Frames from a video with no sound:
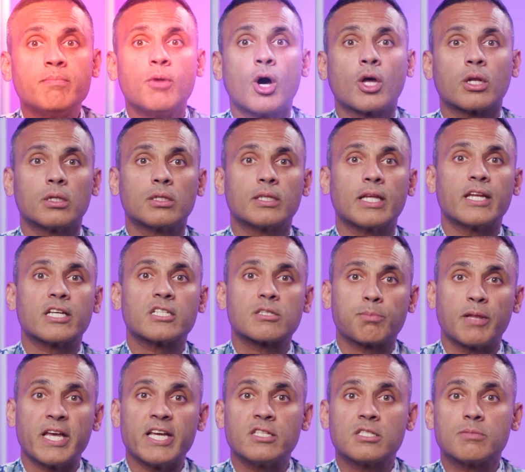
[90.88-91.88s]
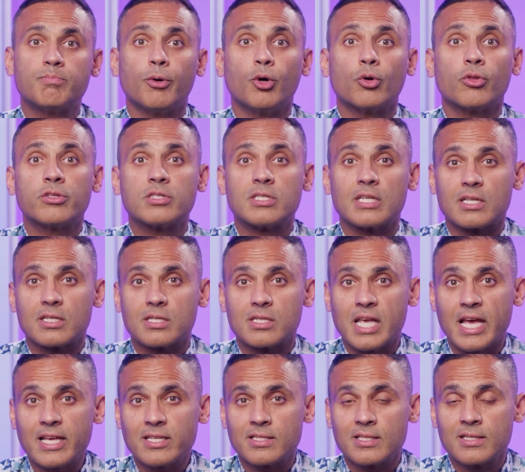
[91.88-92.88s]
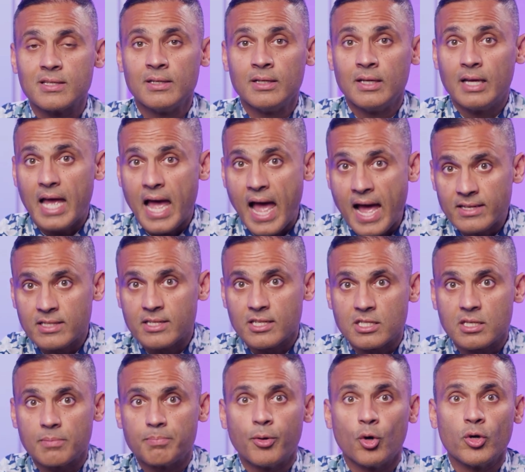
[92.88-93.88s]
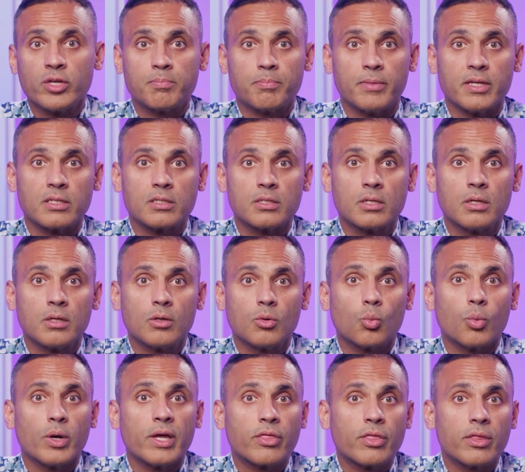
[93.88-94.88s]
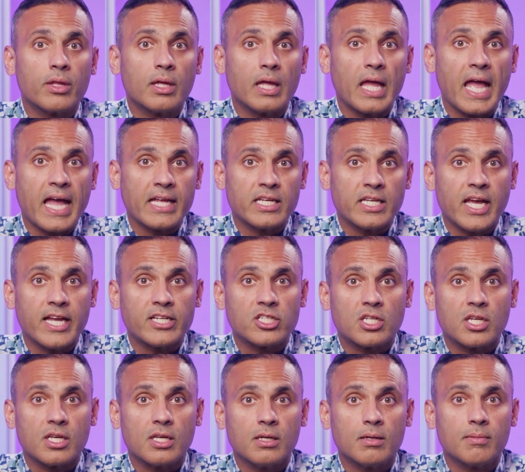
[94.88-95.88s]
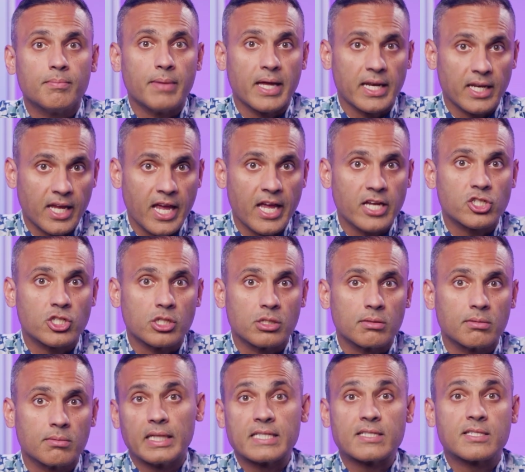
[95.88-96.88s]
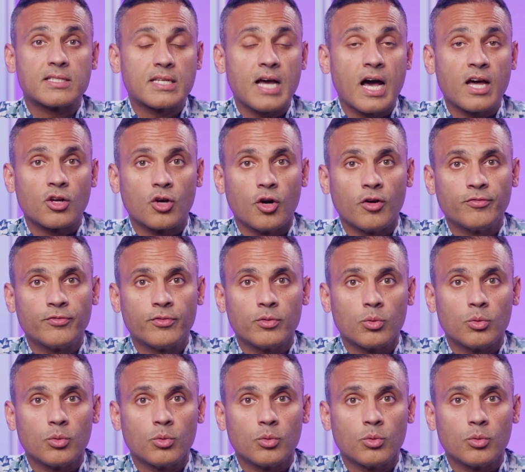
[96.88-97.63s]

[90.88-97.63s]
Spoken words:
model that explains both success and disappointment with ADHD medication. Let's start off